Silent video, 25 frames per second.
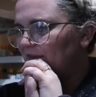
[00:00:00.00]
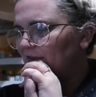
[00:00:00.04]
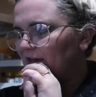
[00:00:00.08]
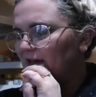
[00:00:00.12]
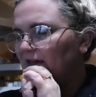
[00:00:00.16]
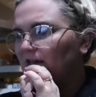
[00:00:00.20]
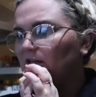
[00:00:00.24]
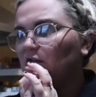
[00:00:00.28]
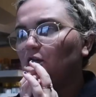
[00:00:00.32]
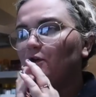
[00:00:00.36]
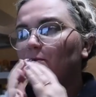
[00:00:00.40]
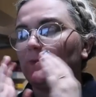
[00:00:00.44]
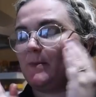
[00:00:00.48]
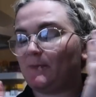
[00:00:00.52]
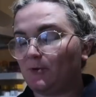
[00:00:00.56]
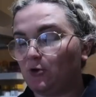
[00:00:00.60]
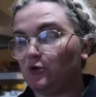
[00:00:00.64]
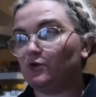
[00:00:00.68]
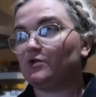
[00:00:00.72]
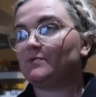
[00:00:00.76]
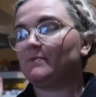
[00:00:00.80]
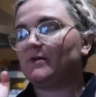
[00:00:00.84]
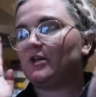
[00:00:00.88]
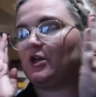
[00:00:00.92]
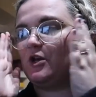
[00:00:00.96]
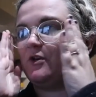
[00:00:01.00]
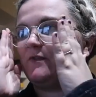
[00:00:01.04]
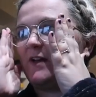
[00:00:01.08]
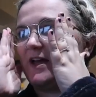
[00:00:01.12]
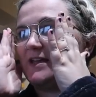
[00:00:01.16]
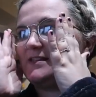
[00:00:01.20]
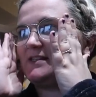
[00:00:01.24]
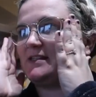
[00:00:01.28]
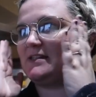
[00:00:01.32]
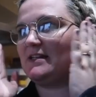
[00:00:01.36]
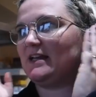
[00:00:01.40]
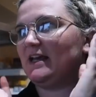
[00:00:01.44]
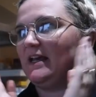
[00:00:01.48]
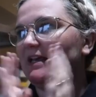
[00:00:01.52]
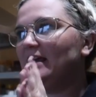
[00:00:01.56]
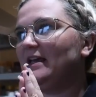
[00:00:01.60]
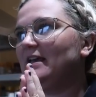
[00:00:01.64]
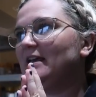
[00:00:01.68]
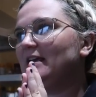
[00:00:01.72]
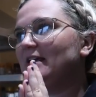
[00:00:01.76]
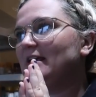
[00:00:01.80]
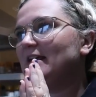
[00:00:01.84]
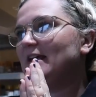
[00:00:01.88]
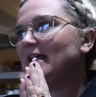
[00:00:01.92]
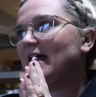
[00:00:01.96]
I think, Oomza University,
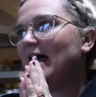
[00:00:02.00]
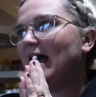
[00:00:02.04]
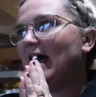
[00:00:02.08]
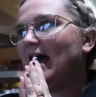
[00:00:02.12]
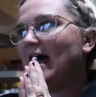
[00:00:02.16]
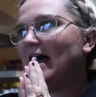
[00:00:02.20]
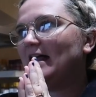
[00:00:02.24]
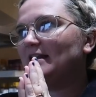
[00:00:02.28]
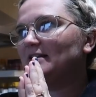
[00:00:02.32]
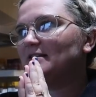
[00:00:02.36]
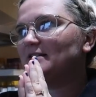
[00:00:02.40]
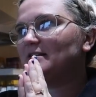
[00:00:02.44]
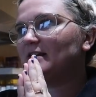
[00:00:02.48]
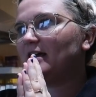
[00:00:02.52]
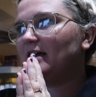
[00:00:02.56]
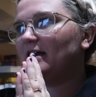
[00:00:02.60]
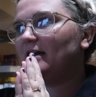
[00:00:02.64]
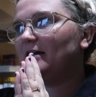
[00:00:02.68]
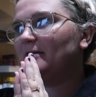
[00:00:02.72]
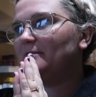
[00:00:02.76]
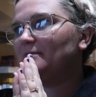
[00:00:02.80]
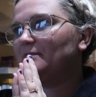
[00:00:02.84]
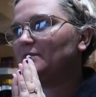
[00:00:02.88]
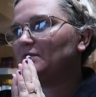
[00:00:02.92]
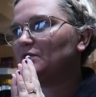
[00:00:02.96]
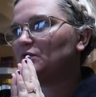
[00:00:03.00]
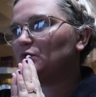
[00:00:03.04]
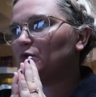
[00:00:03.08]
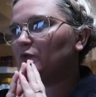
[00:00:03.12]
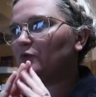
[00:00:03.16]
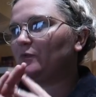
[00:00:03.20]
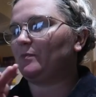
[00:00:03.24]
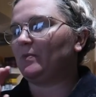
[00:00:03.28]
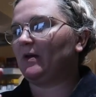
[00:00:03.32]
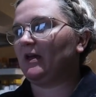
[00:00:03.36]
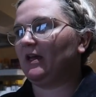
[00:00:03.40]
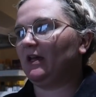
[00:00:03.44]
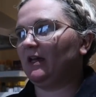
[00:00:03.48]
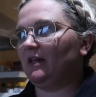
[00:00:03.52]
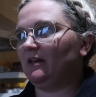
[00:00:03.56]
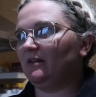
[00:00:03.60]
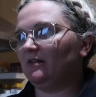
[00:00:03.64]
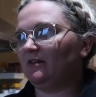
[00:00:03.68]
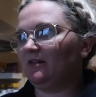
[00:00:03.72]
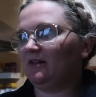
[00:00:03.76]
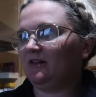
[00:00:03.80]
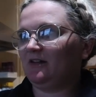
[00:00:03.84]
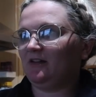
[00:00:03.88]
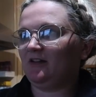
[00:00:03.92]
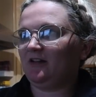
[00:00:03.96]
and um, sort of
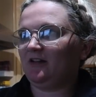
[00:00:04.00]
being